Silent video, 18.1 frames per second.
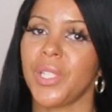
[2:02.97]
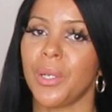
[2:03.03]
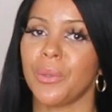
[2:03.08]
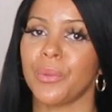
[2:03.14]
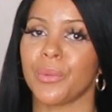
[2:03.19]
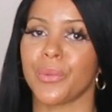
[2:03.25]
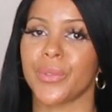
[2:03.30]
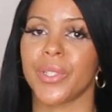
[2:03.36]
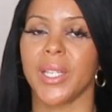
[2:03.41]

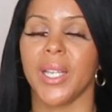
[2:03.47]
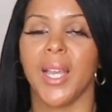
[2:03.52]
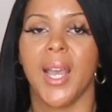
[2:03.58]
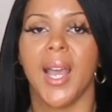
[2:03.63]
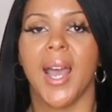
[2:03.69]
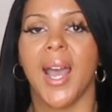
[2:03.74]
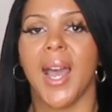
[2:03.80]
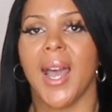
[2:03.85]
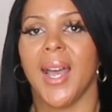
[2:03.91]
dolls,
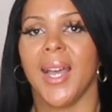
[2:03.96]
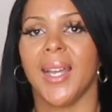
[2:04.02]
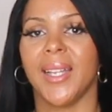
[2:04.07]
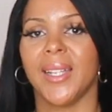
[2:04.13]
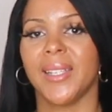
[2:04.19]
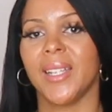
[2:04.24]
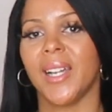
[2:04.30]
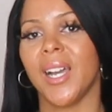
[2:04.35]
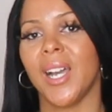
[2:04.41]

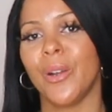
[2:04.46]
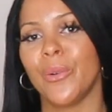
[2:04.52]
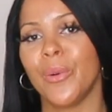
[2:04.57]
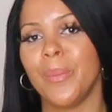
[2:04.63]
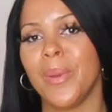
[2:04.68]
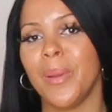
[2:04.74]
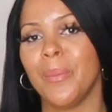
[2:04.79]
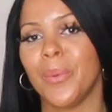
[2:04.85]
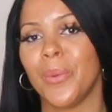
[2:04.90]
and I
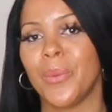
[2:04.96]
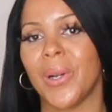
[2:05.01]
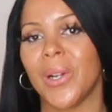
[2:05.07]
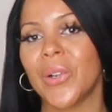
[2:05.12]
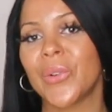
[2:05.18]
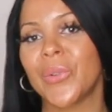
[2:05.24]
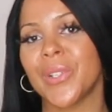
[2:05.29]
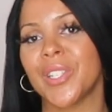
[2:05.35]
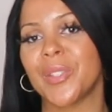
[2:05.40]
remember
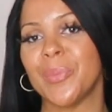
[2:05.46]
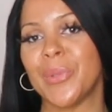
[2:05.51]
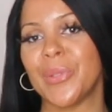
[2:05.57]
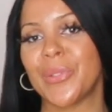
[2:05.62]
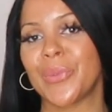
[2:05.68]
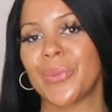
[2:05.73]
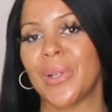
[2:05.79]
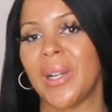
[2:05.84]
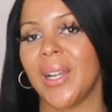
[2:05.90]
one
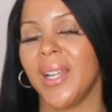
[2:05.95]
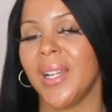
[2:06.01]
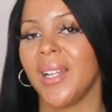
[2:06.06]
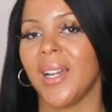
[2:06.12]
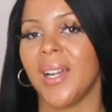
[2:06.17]
Christmas, right,